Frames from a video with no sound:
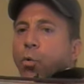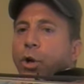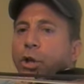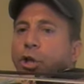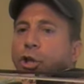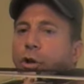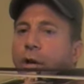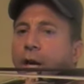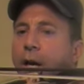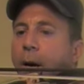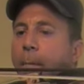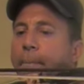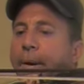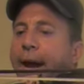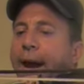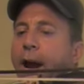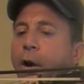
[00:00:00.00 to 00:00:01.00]
which you can
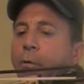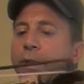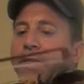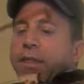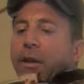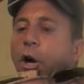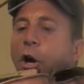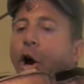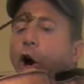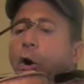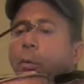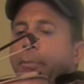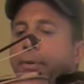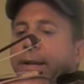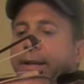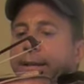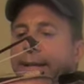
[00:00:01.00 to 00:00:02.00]
compare with the
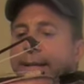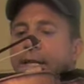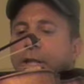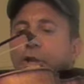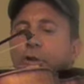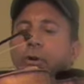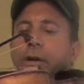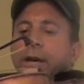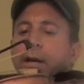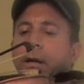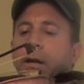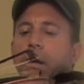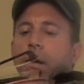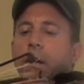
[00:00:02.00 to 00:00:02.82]
open D string.